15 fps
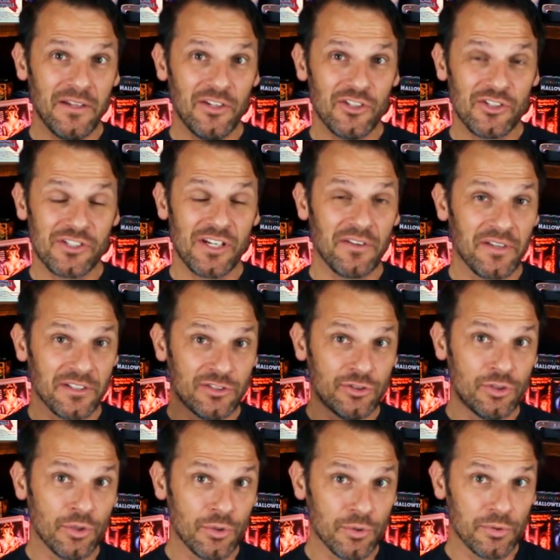and then you just hear the
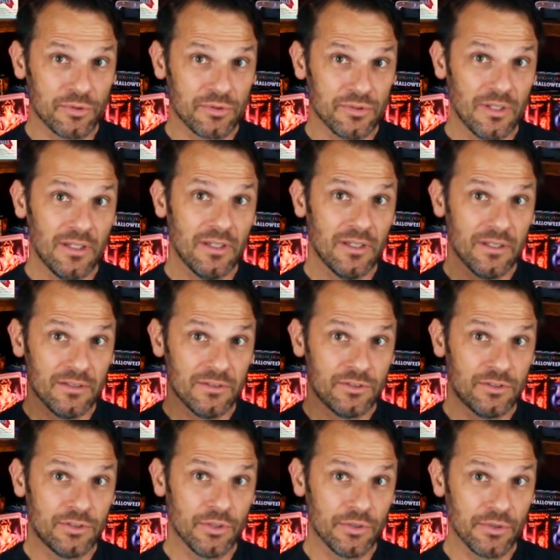do,
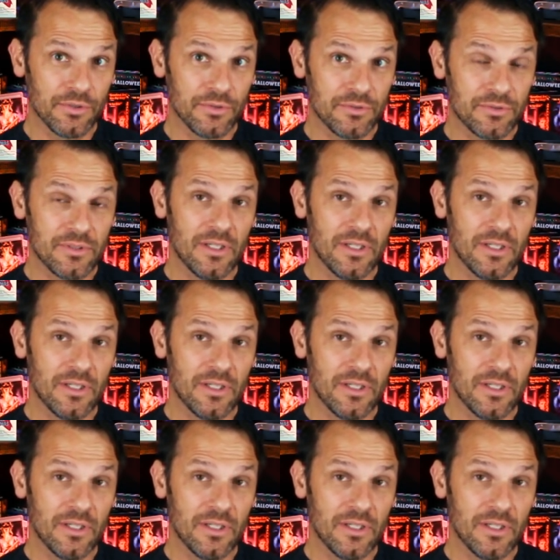do,